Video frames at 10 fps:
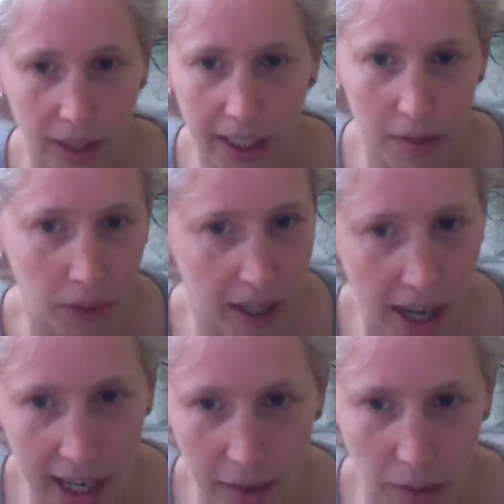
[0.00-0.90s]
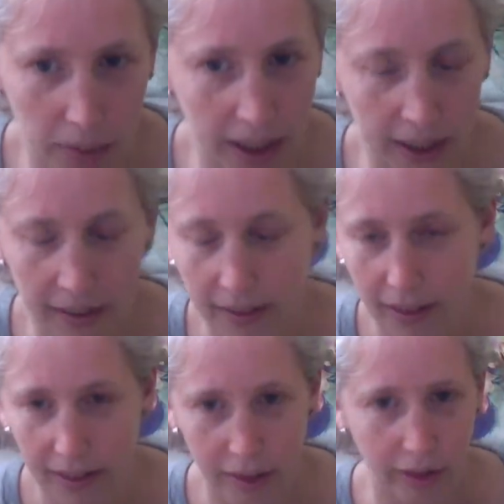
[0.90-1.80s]
guess when high normally
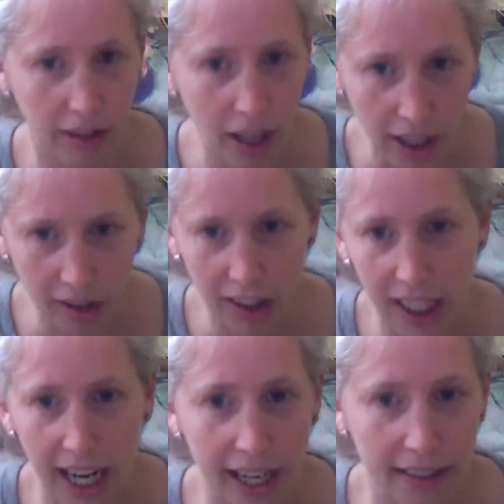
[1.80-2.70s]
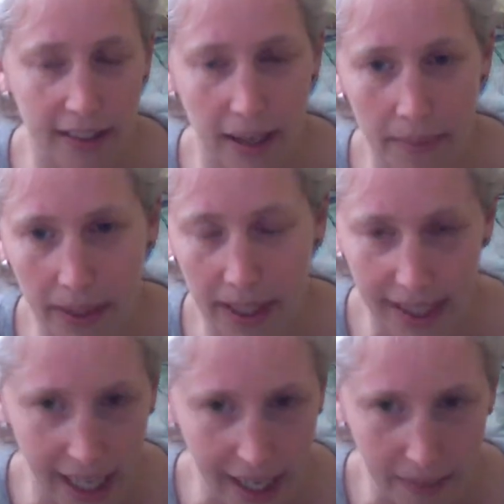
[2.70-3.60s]
during lunch, he had some
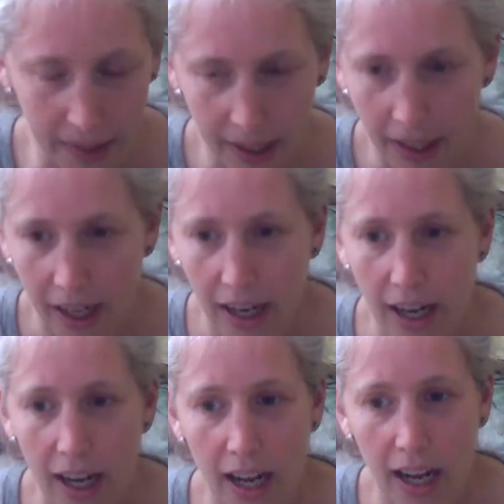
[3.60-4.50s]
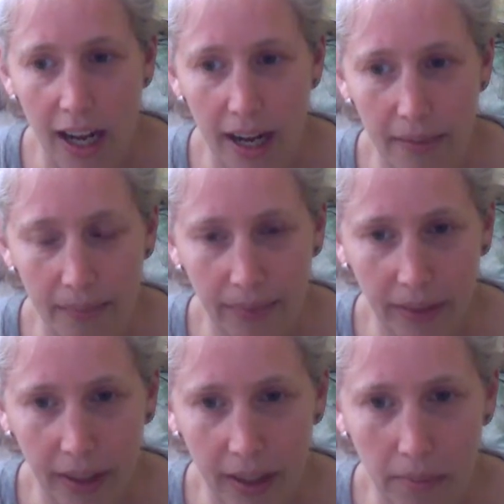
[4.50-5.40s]
exams.
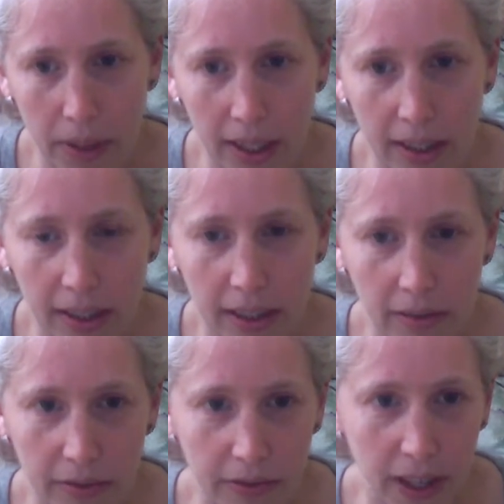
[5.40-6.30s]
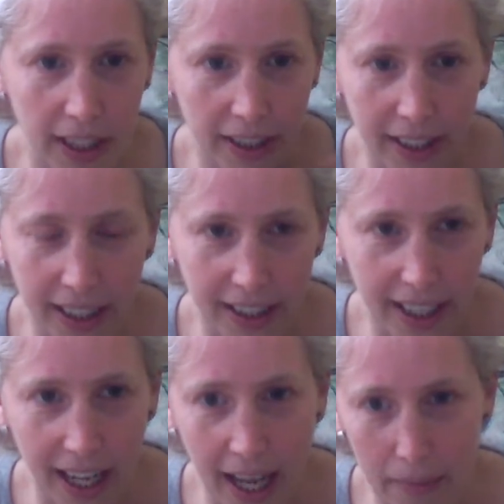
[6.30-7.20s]
But the funny thing
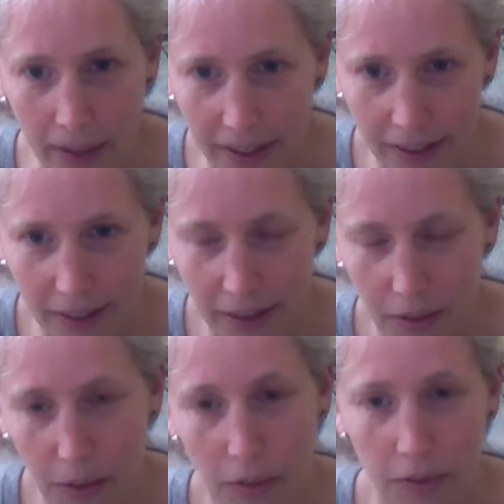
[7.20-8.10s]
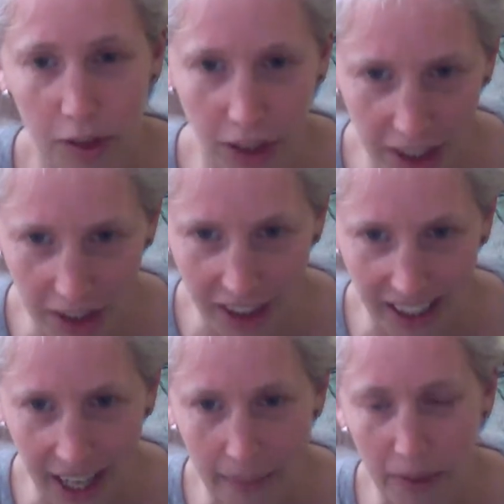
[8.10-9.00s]
that happened, or strange
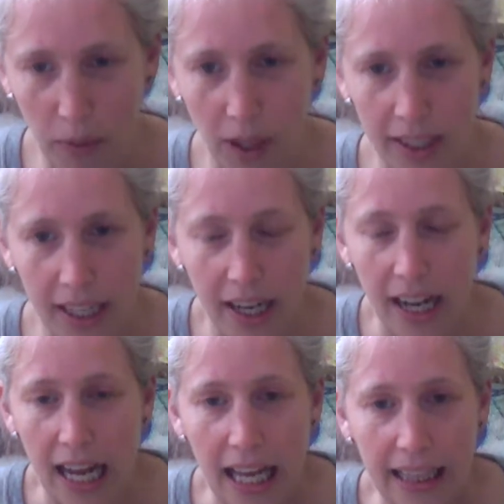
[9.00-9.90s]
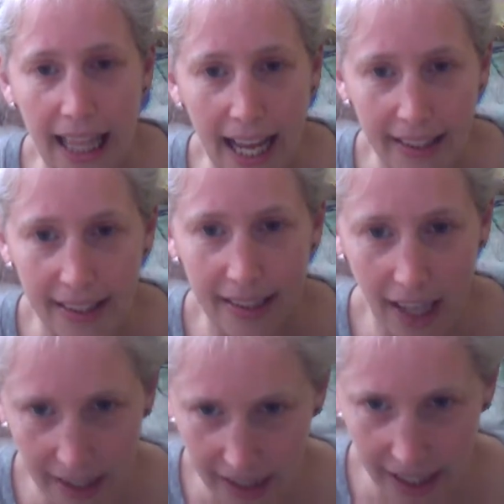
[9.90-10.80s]
thing that happened, was last
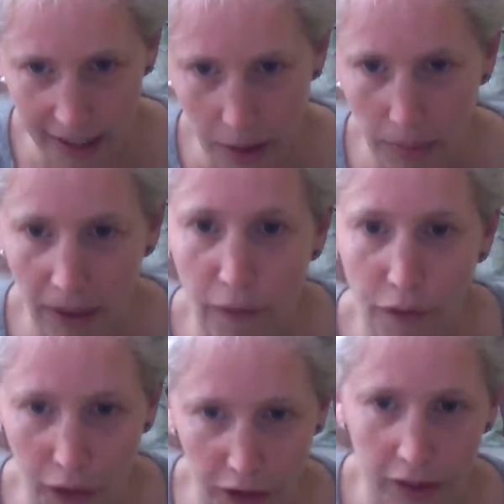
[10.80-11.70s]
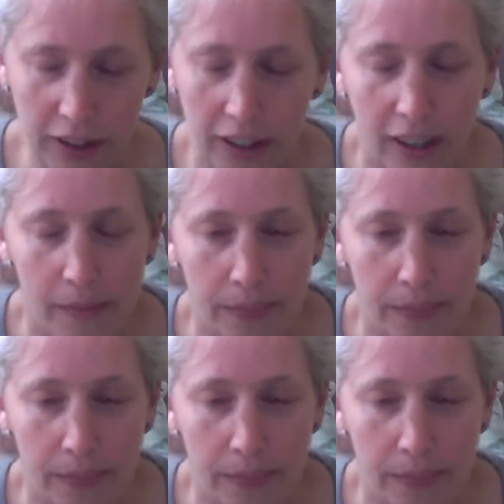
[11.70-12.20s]
Sunday, so May 1st.